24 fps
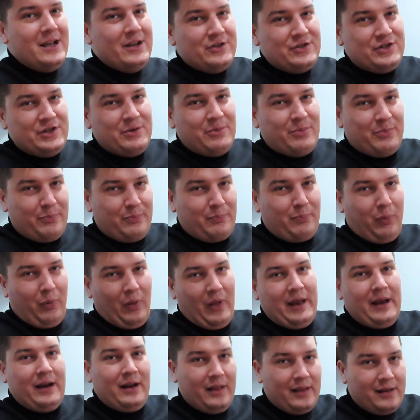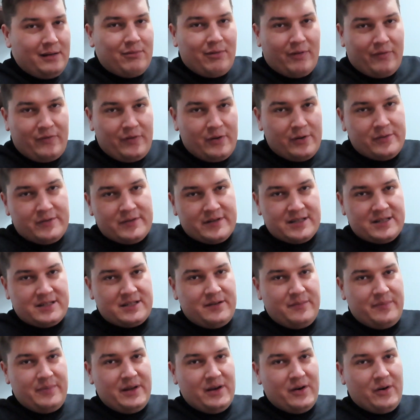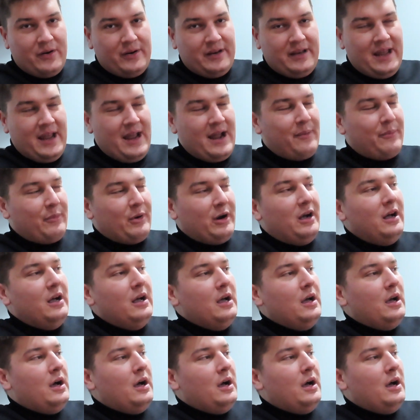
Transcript: she blatantly refuses to be on camera.